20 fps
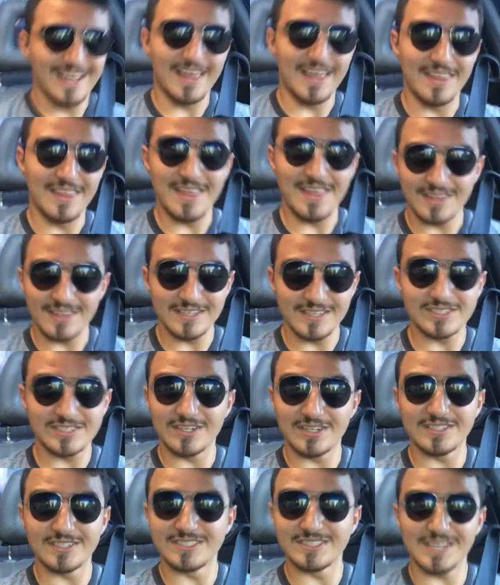And then they
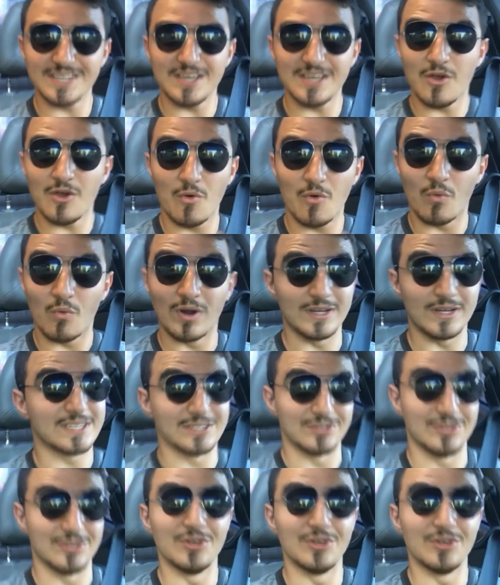certainly see what it can